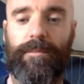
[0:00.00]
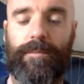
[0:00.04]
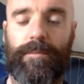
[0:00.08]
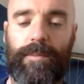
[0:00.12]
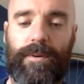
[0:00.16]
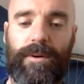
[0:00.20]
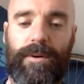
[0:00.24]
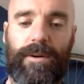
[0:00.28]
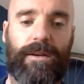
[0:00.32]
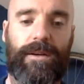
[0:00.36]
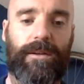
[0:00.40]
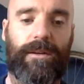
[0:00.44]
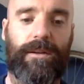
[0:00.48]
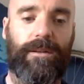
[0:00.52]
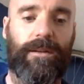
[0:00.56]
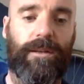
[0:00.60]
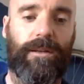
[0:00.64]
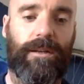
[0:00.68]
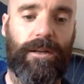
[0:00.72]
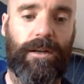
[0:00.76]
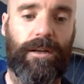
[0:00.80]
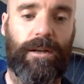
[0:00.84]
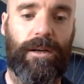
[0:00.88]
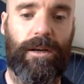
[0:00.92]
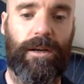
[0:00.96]
but I
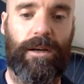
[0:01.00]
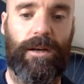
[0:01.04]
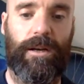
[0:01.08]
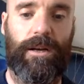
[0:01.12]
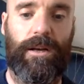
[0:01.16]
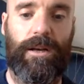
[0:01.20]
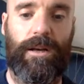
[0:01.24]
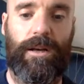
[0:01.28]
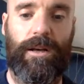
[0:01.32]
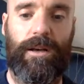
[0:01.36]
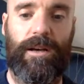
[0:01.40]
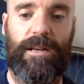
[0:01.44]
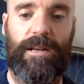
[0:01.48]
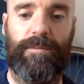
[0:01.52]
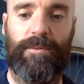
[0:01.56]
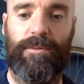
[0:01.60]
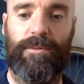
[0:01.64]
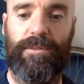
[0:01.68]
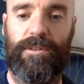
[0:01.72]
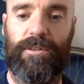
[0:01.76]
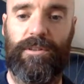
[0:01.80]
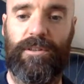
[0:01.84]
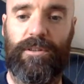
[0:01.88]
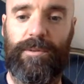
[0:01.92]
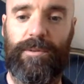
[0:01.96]
suppose
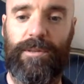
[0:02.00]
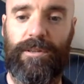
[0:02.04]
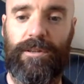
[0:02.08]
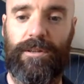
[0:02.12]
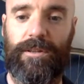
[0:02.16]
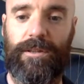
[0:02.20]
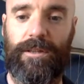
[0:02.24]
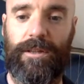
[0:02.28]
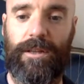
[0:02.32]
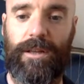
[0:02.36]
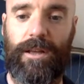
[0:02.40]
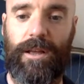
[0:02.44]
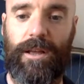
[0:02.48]
it's got to be done.